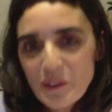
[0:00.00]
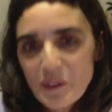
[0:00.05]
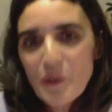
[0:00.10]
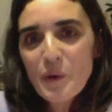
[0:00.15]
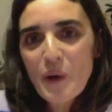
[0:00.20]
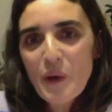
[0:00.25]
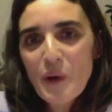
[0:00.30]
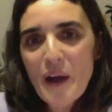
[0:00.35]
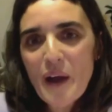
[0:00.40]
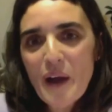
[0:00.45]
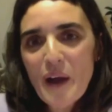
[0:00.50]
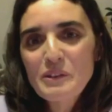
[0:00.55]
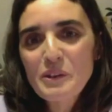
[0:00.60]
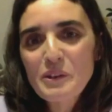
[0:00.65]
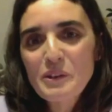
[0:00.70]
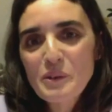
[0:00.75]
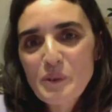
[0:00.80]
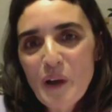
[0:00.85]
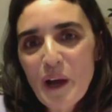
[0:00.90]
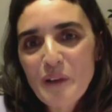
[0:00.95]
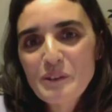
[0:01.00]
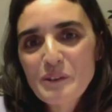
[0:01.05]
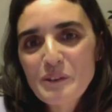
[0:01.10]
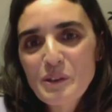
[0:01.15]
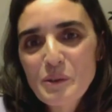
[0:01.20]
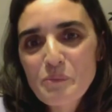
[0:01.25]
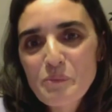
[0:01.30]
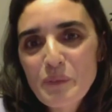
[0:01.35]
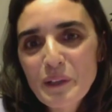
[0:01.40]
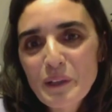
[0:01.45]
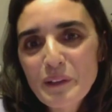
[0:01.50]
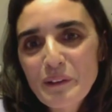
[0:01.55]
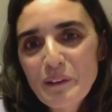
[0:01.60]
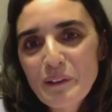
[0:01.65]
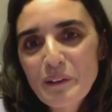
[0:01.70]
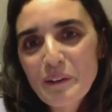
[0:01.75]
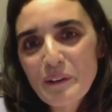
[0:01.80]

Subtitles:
you know, how do you build